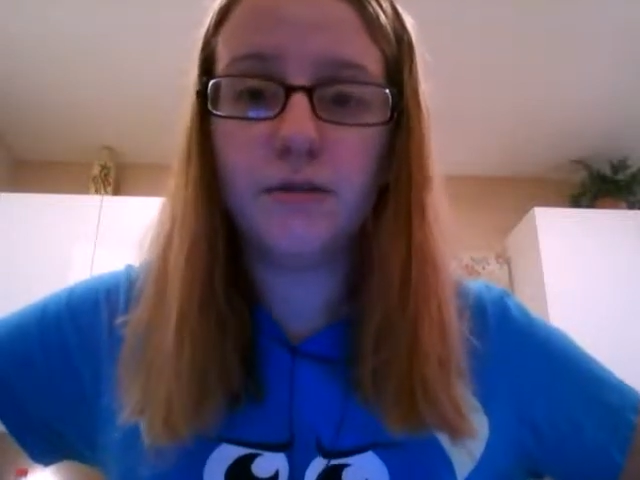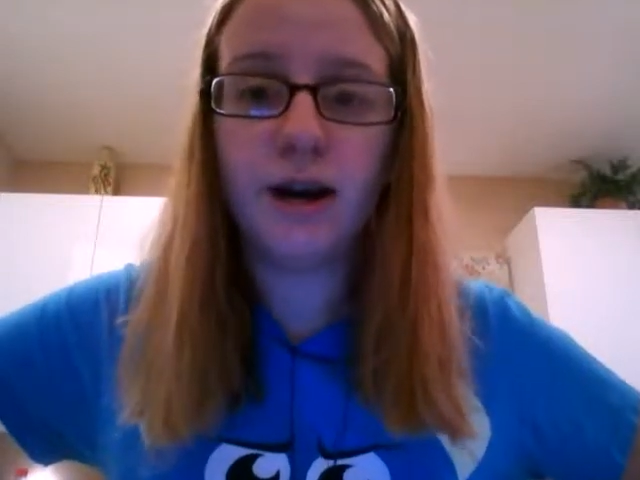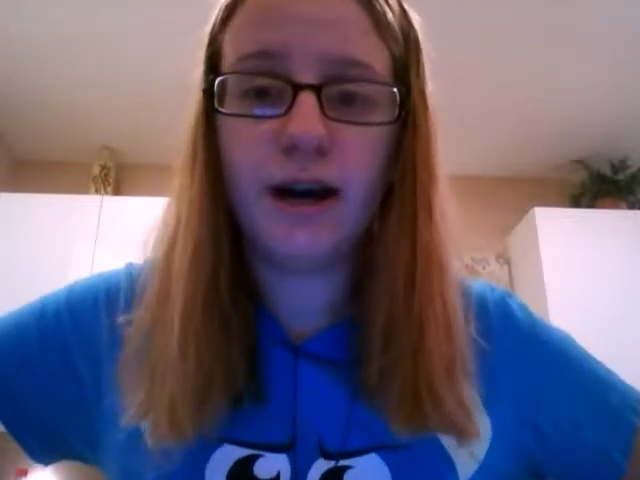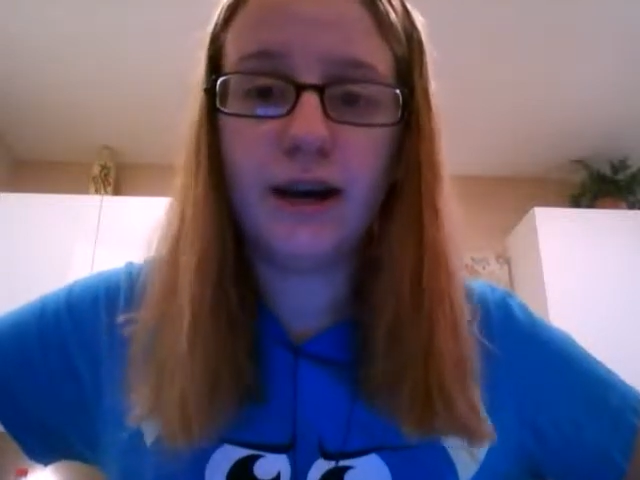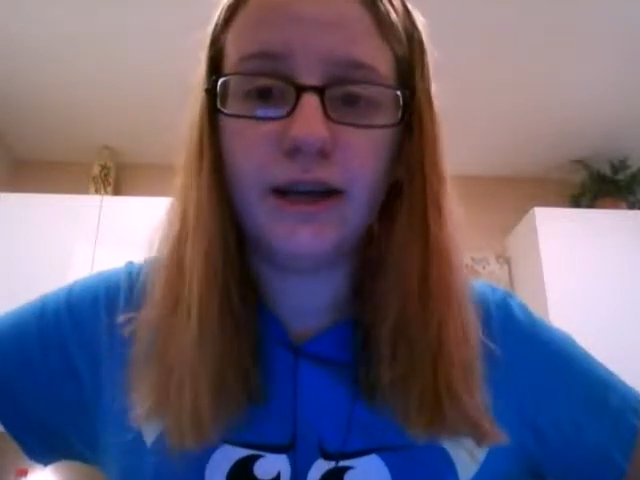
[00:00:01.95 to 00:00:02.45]

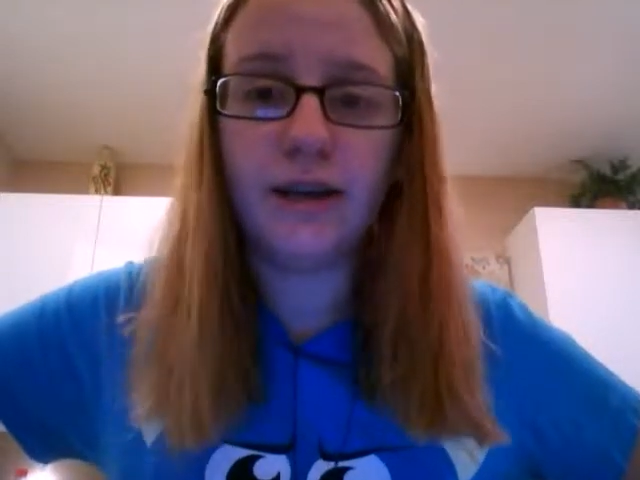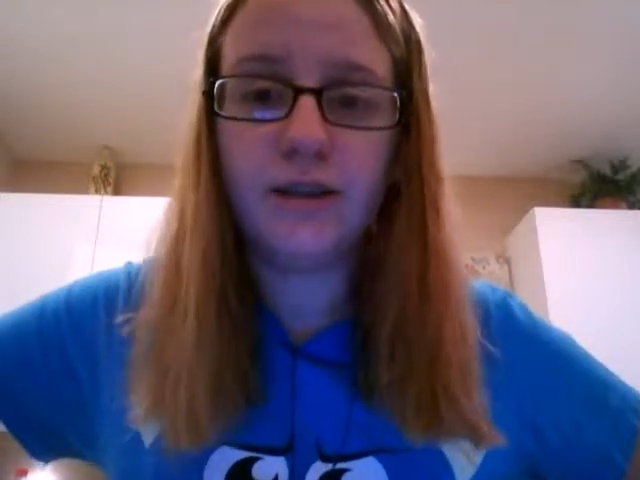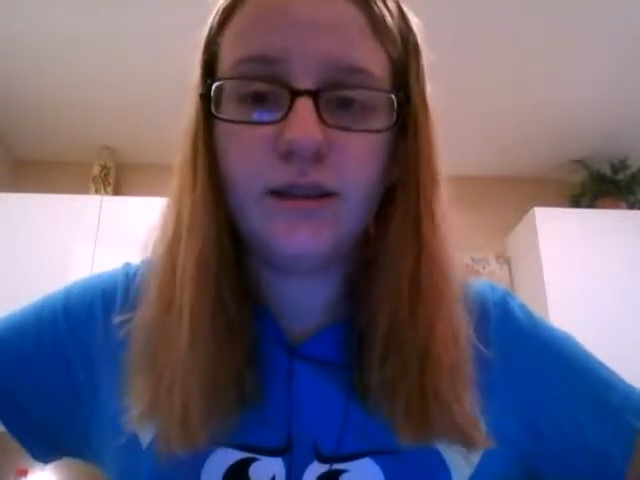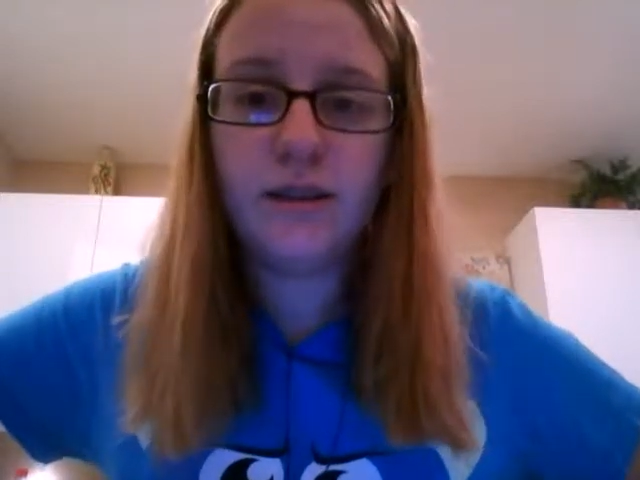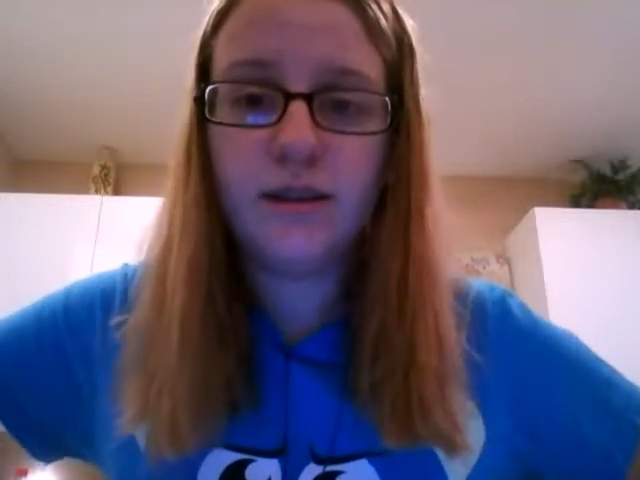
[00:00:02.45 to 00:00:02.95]
why
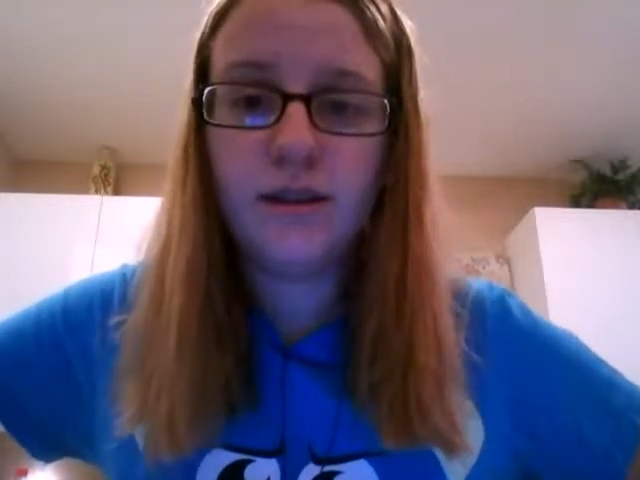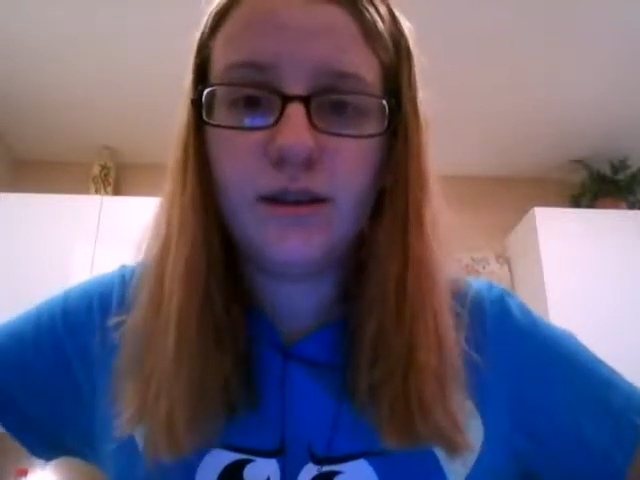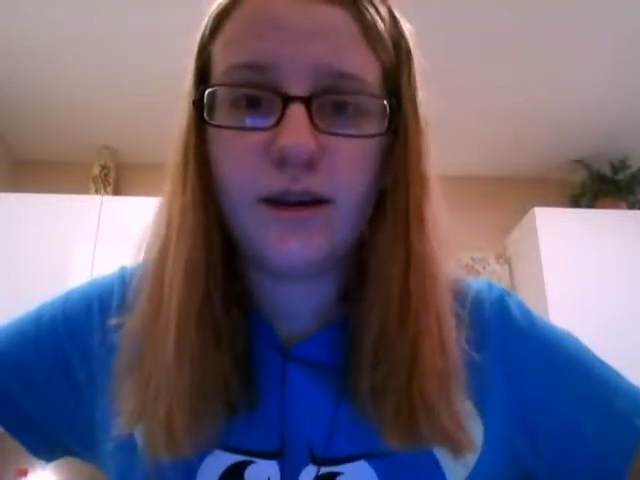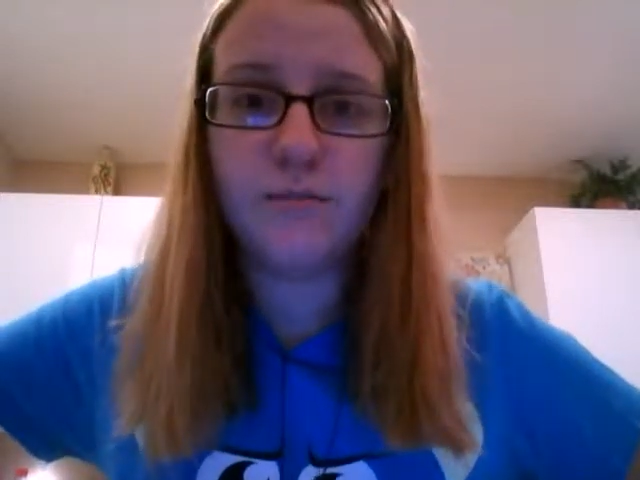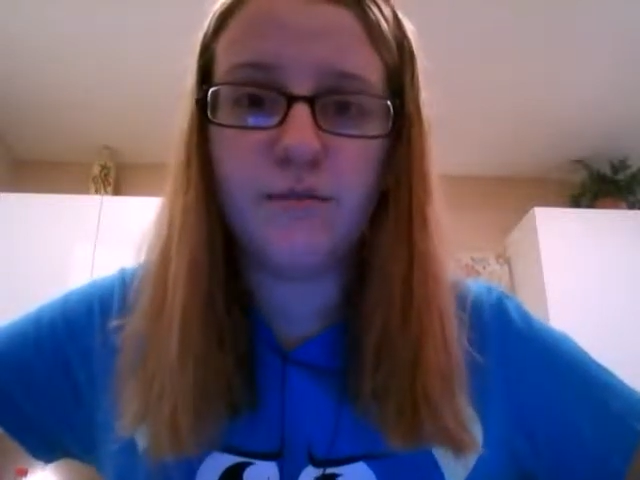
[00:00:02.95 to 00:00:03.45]

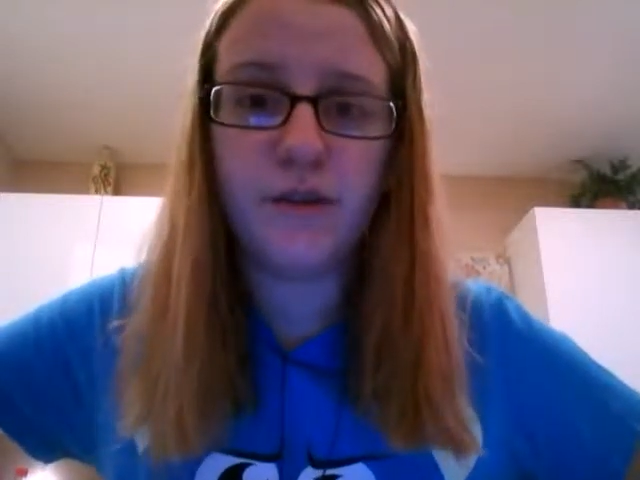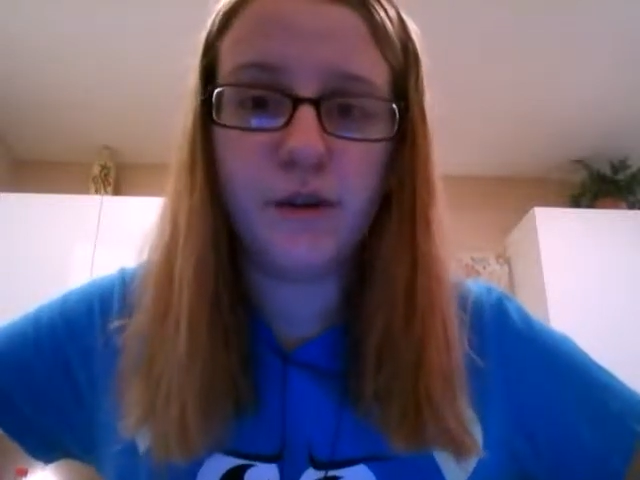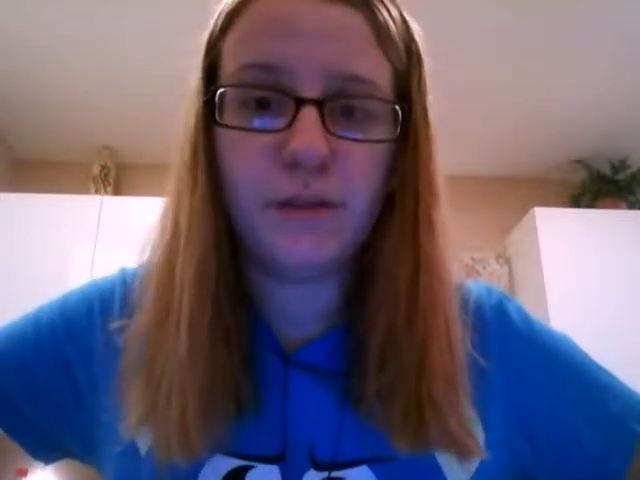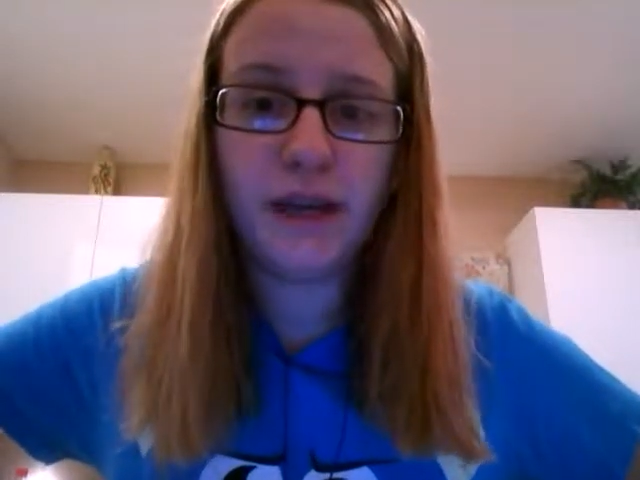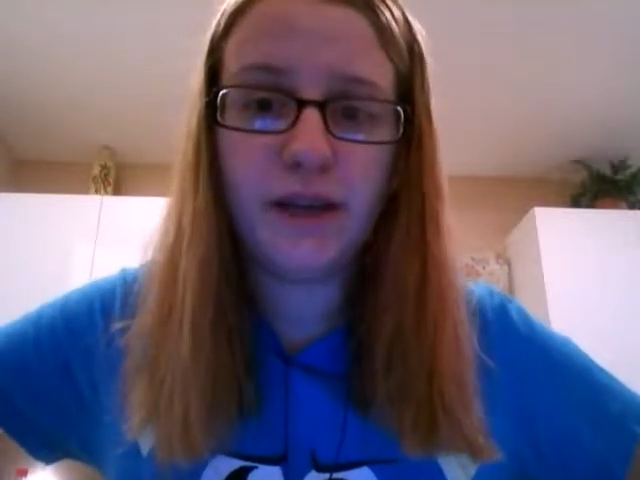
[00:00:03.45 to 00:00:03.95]
I'm
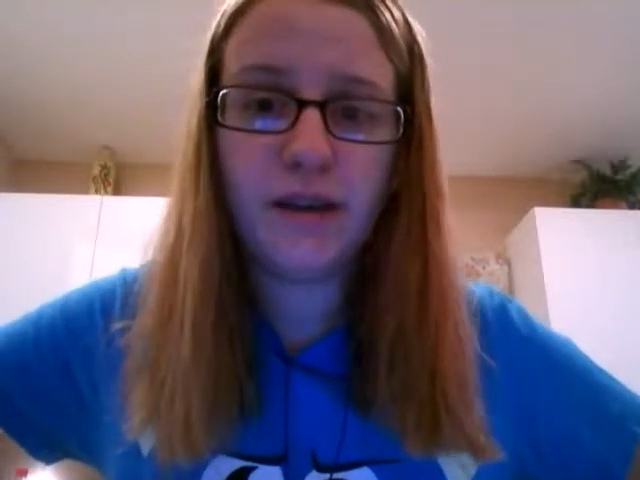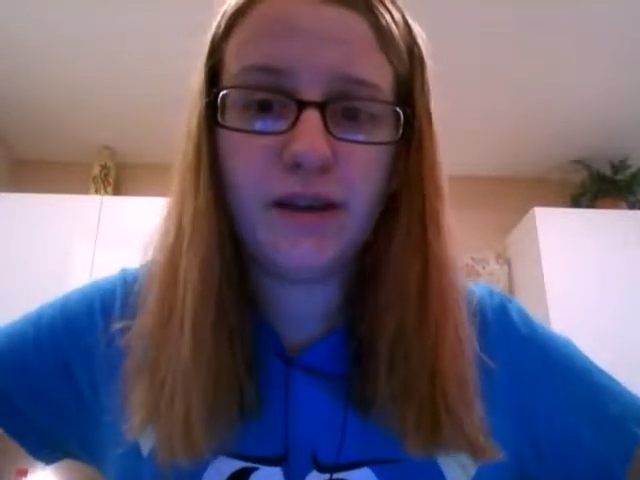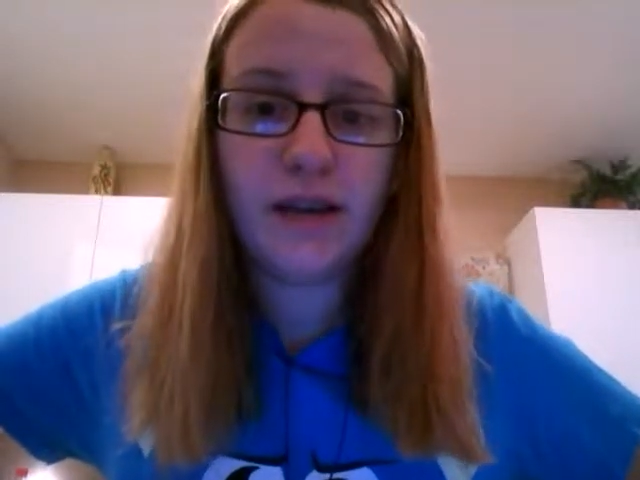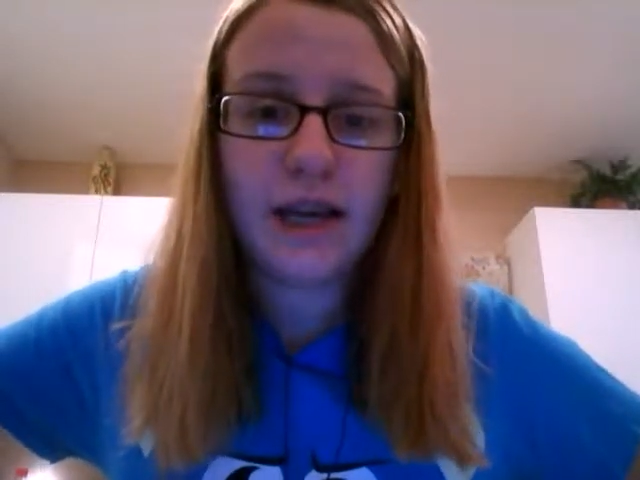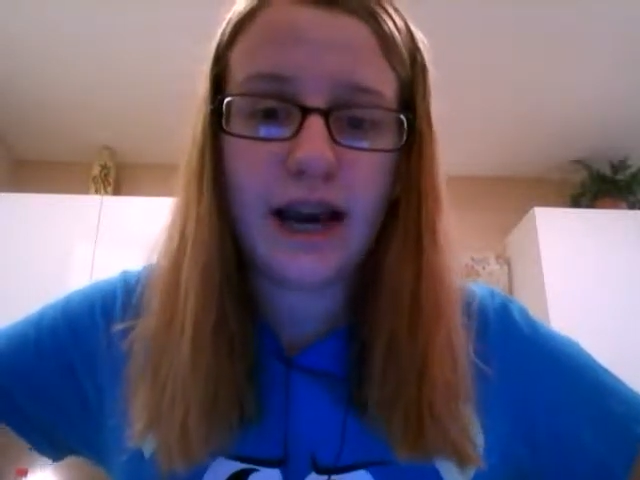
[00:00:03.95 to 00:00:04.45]
filming.